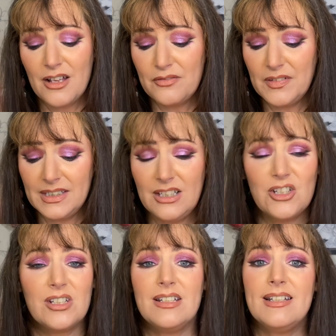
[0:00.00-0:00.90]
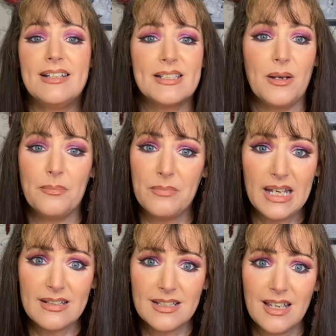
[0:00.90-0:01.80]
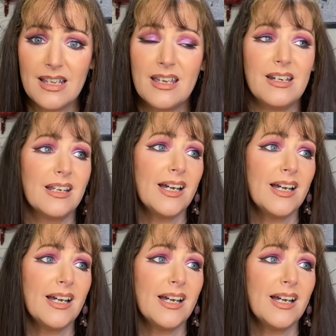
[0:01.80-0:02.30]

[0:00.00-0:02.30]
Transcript: Felicia is amazing and